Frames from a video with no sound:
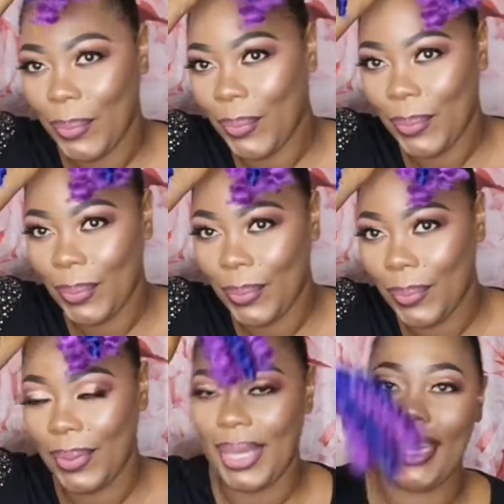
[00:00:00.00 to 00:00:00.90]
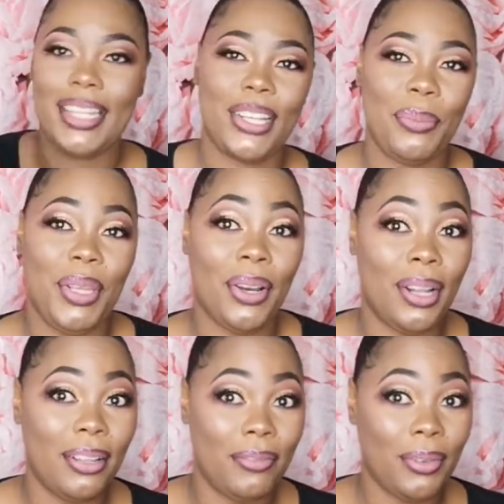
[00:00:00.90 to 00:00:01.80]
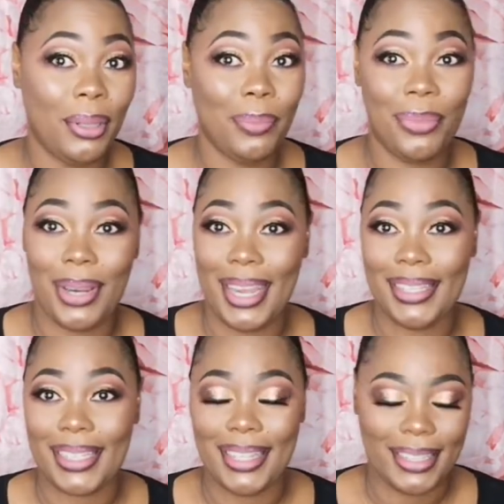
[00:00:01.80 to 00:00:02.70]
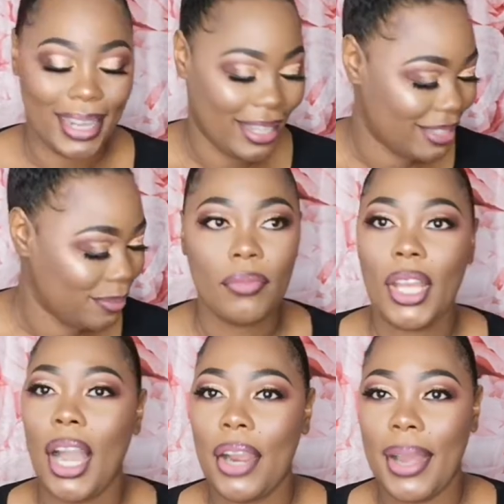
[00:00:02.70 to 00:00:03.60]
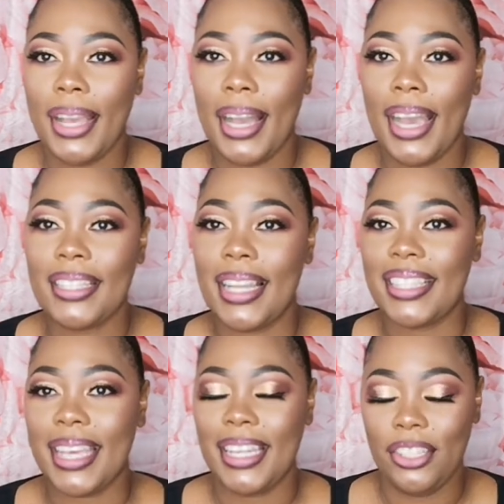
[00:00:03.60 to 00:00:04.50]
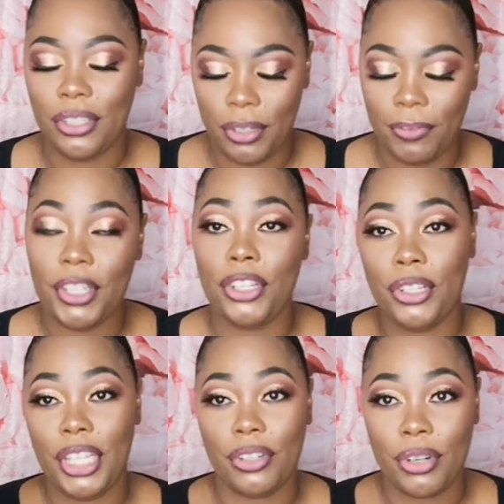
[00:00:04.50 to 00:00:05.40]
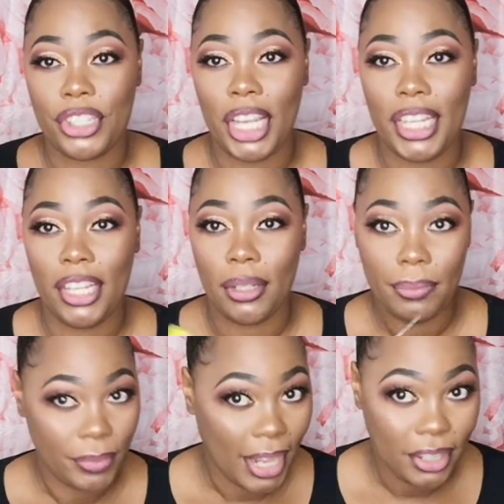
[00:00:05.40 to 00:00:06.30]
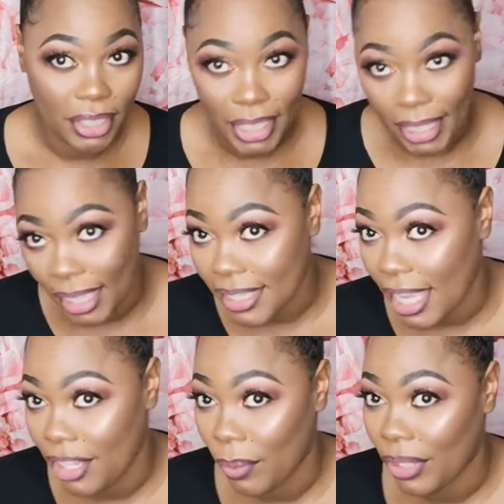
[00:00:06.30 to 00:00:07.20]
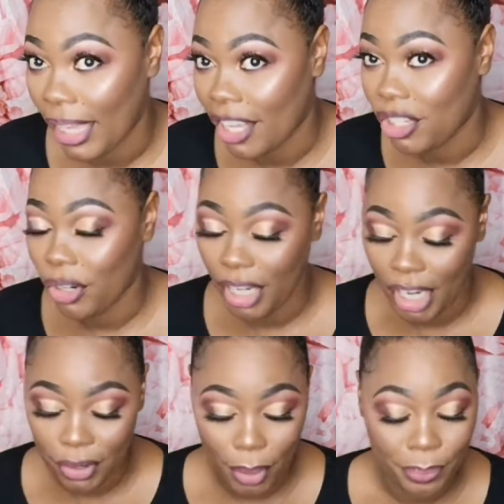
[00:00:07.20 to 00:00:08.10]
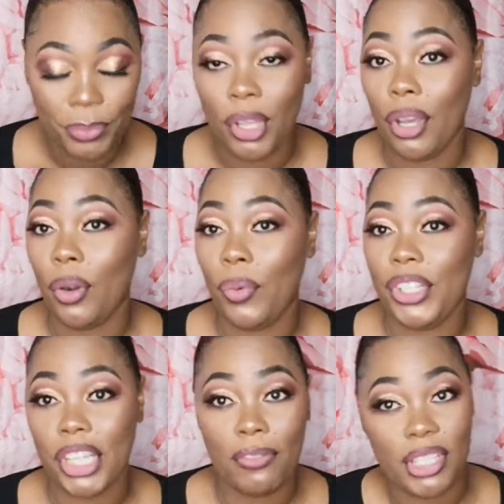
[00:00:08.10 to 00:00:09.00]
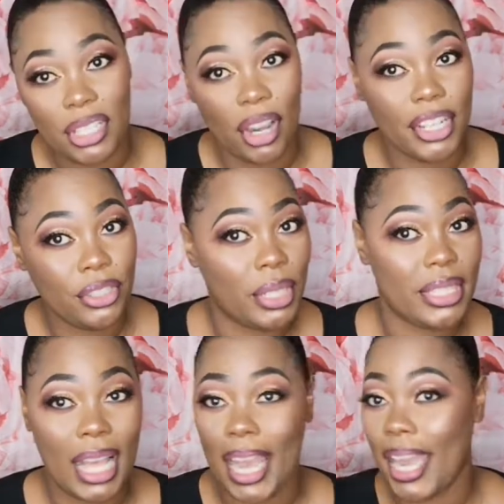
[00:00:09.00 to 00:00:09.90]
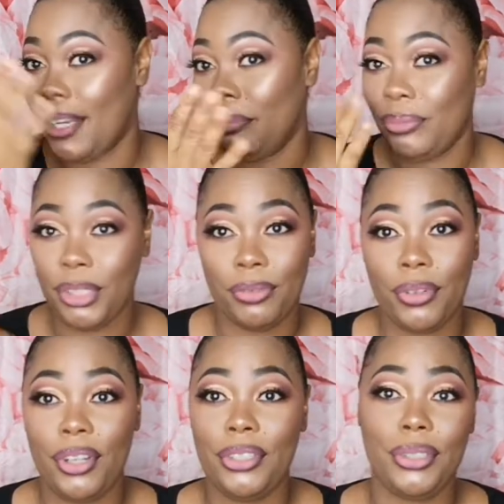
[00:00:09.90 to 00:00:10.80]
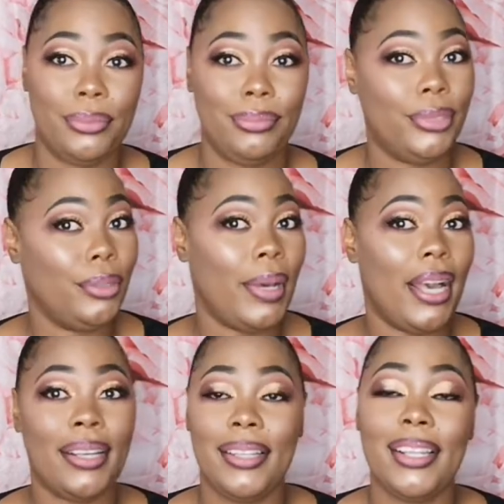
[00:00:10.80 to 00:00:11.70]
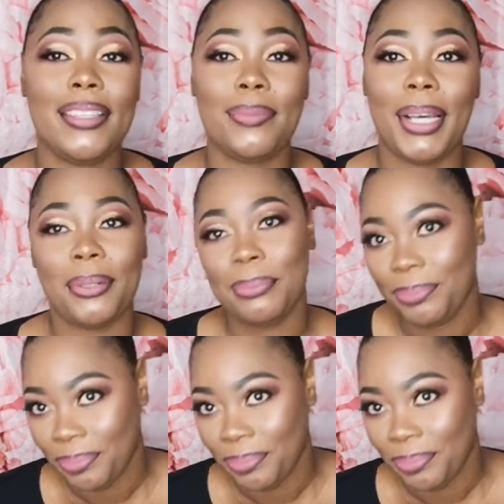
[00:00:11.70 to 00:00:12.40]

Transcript: Ooh, and it's gonna be colorful, bright and nice. All right guys, let's get into the video. You need a crochet needle and nothing else, and you want to catch your hair up whichever side, to the side, to the front, to the back, it doesn't matter.